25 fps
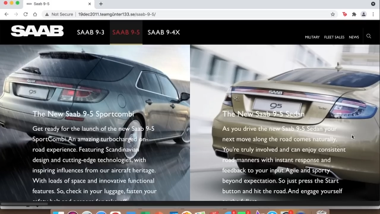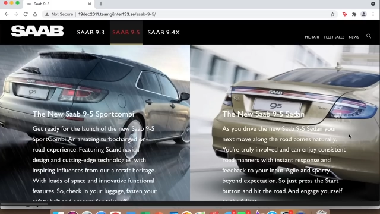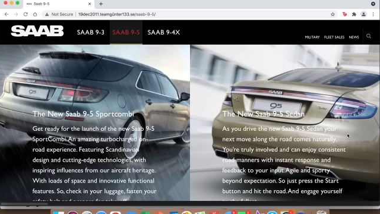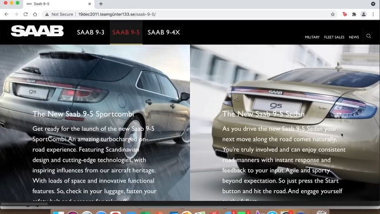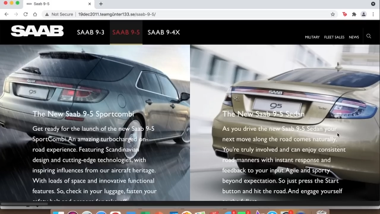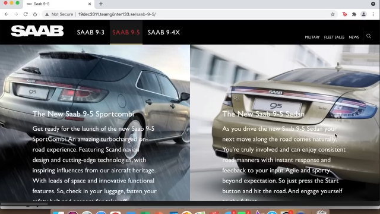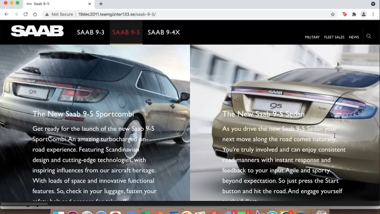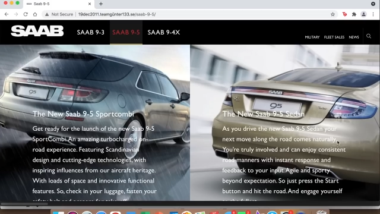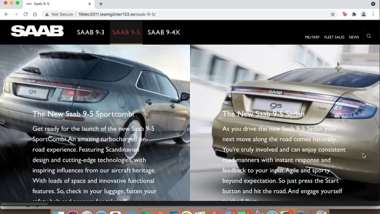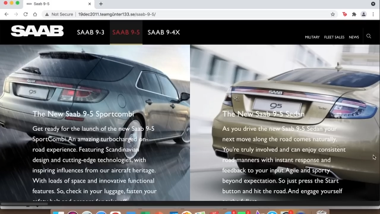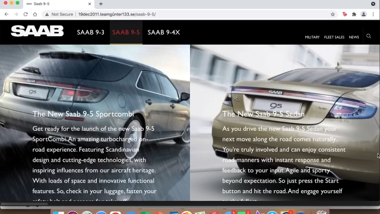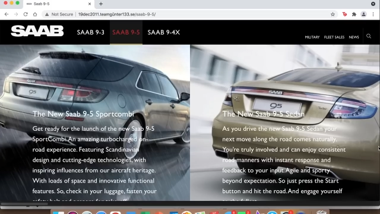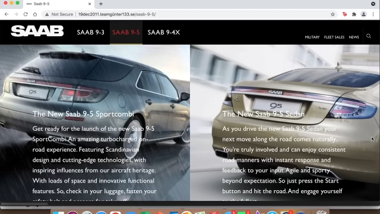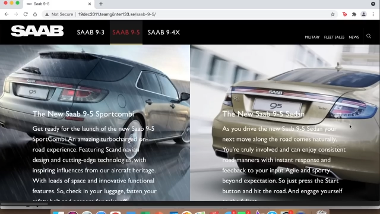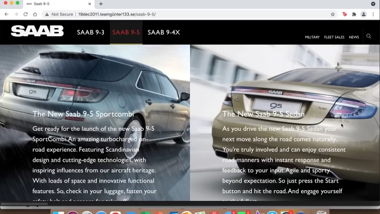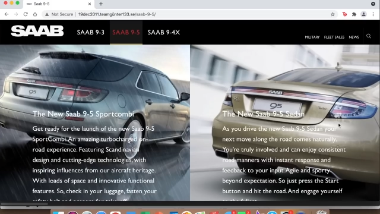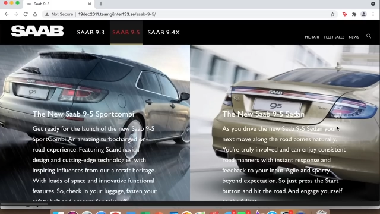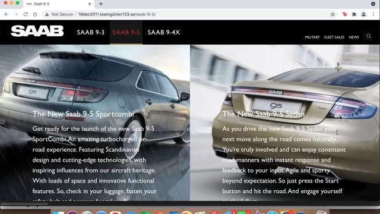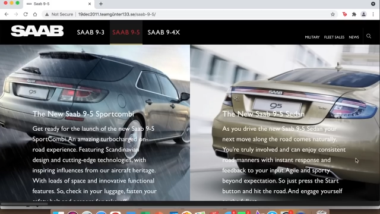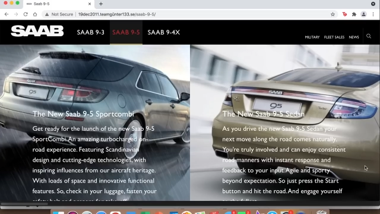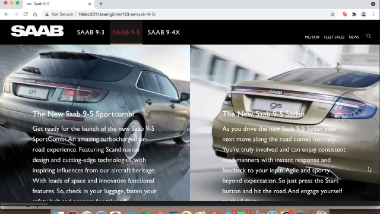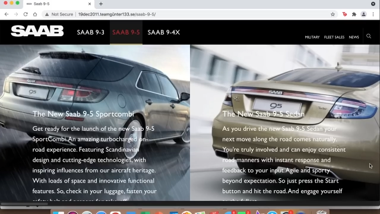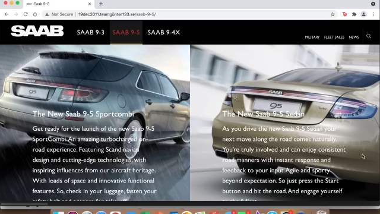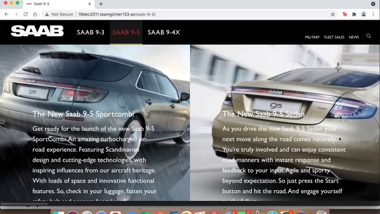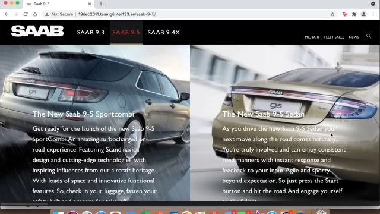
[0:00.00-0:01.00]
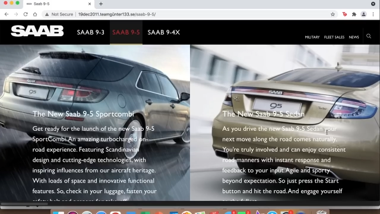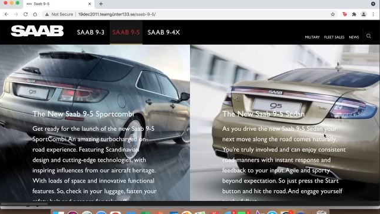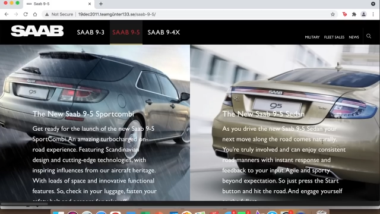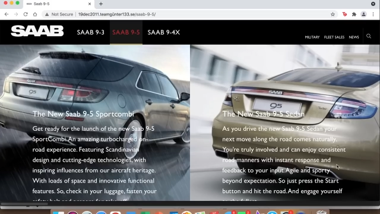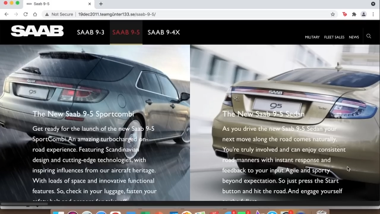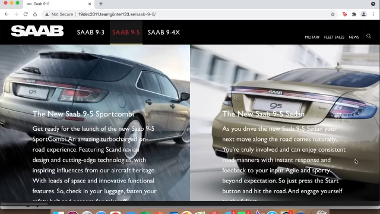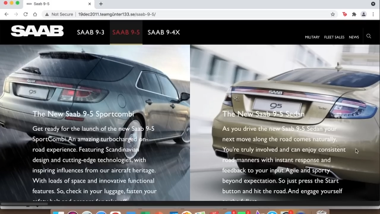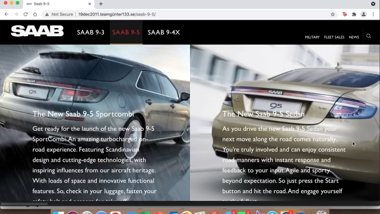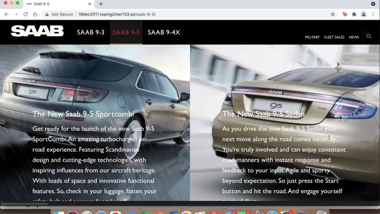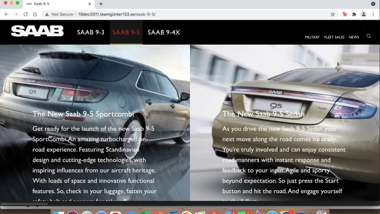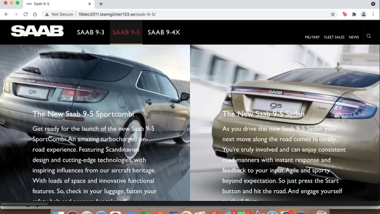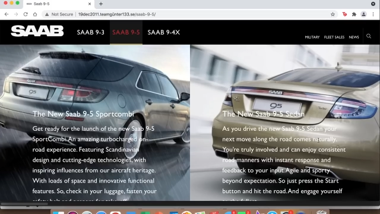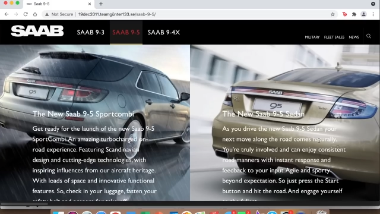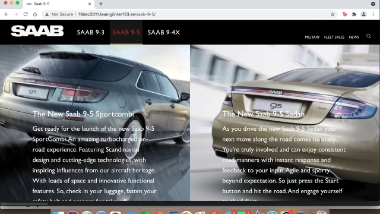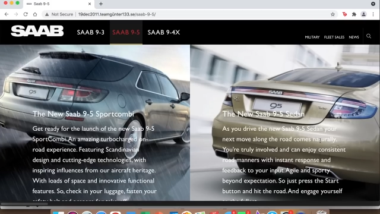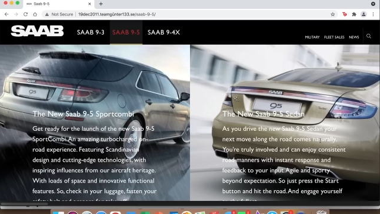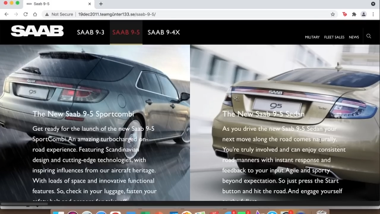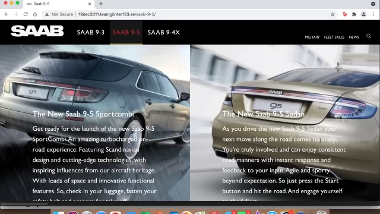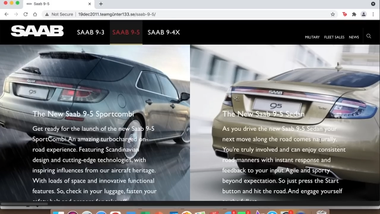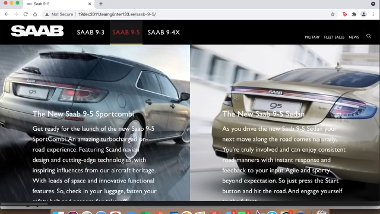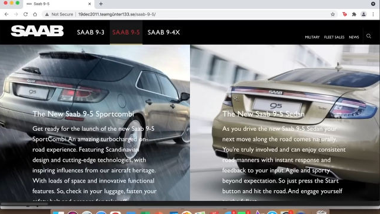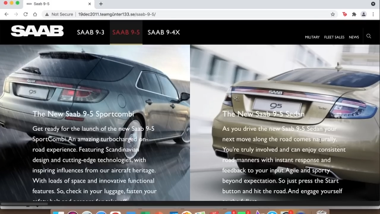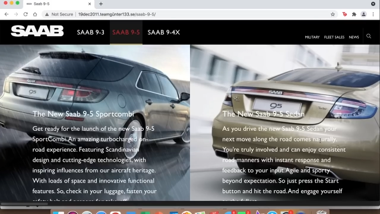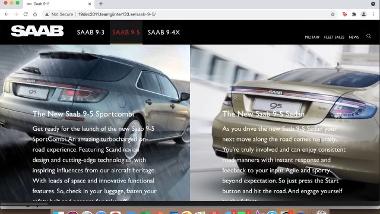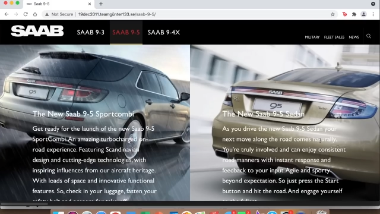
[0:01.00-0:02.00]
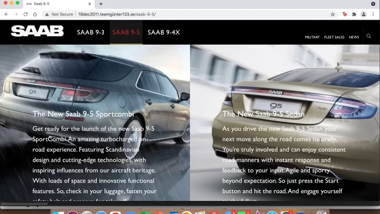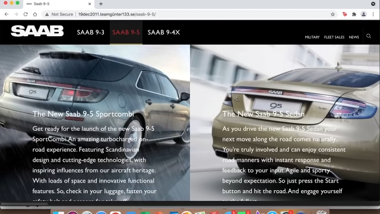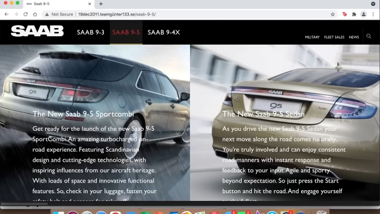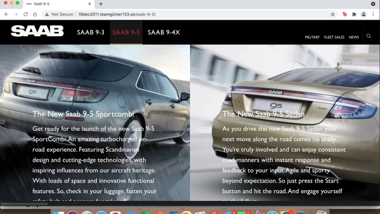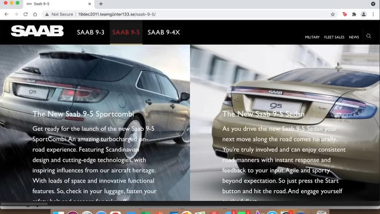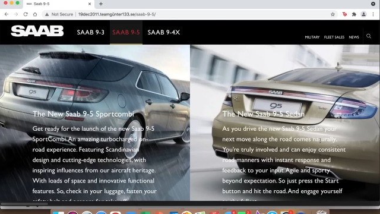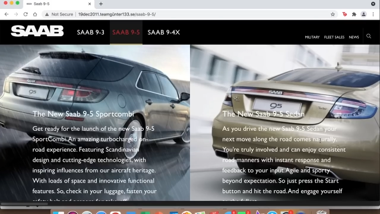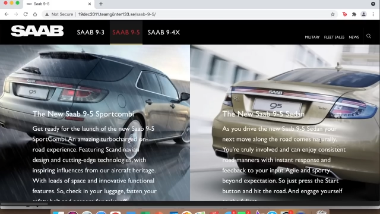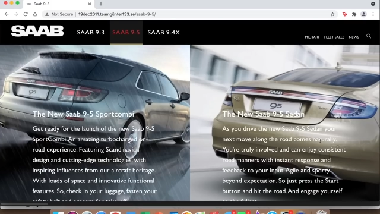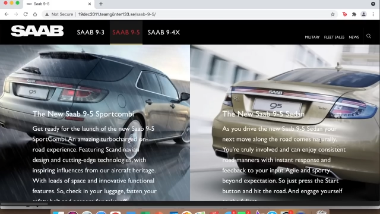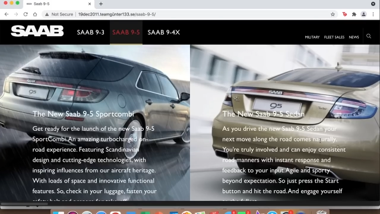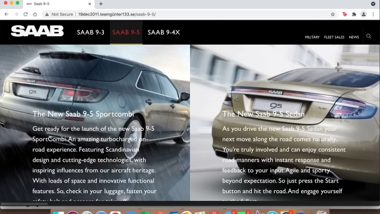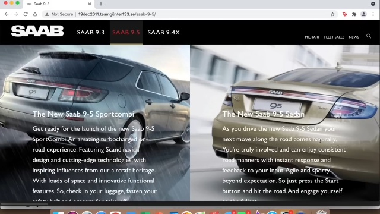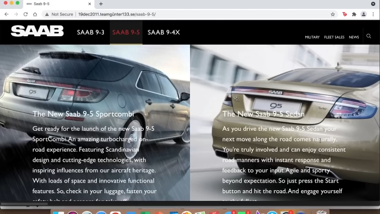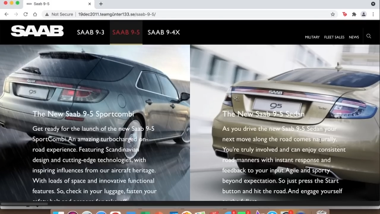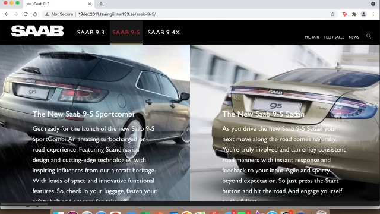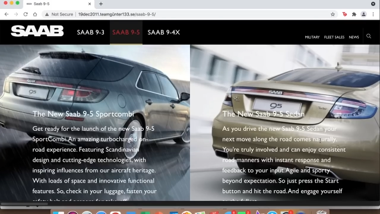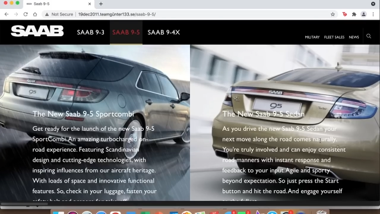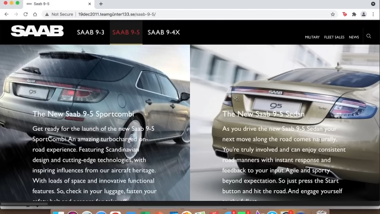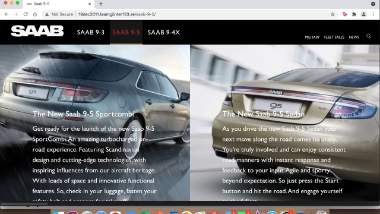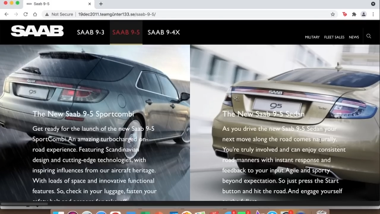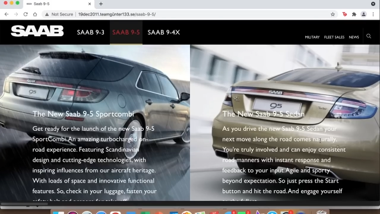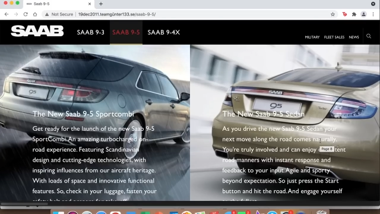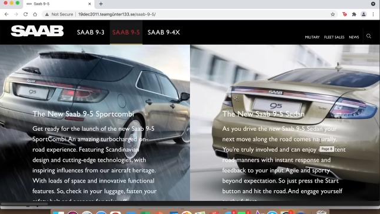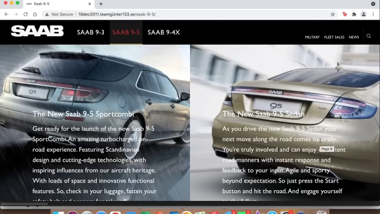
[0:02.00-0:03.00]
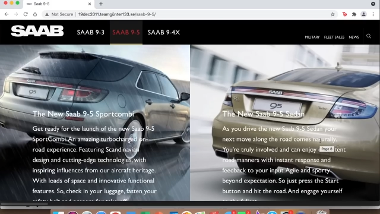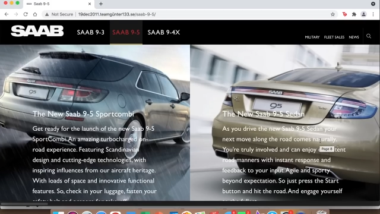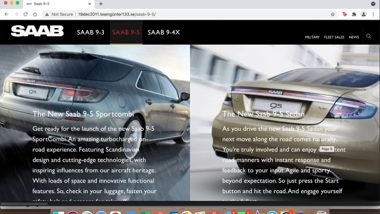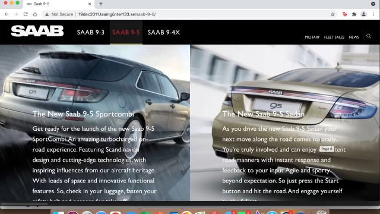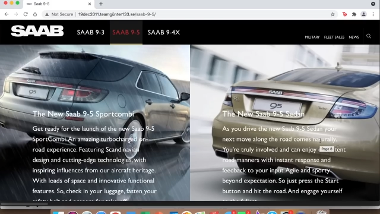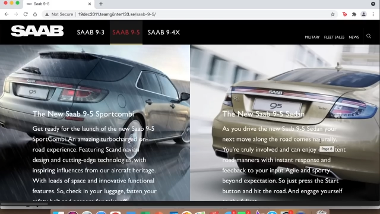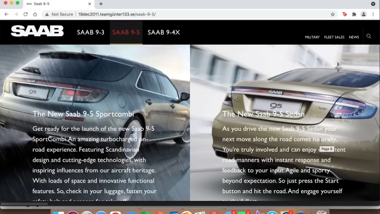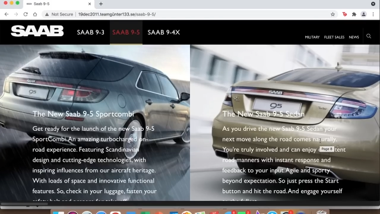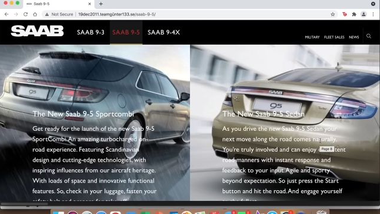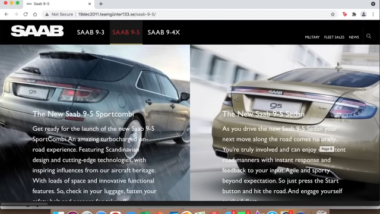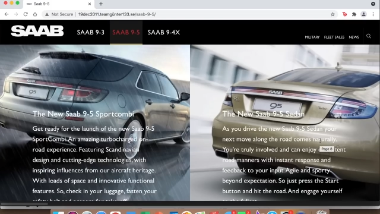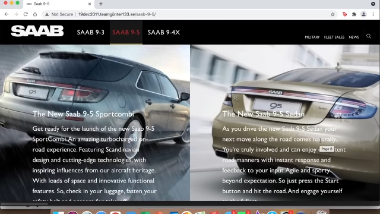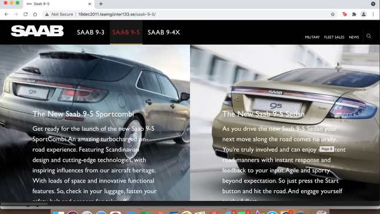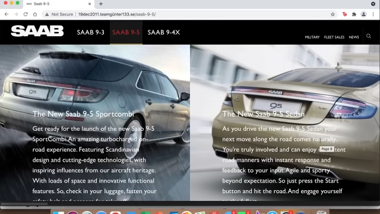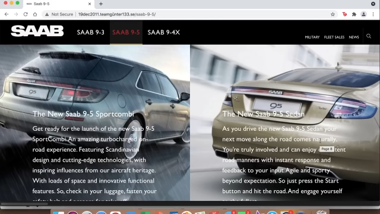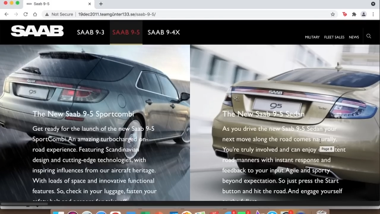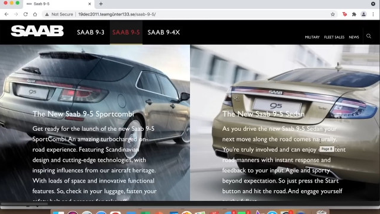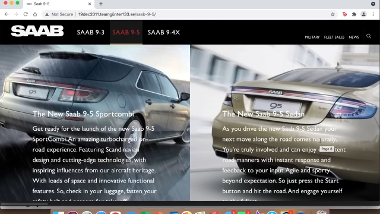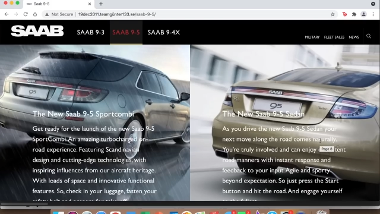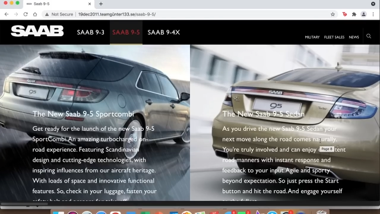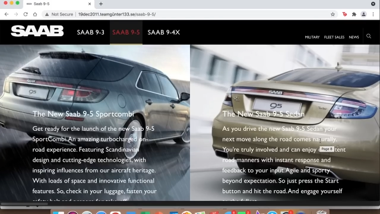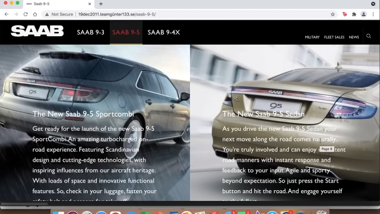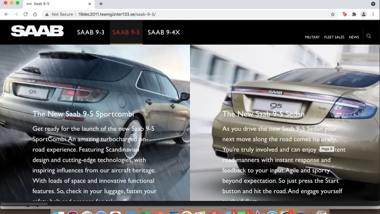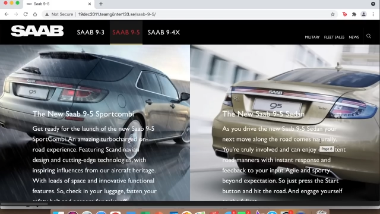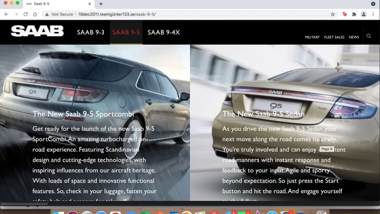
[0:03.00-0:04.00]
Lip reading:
Nobody's mouth can be seen.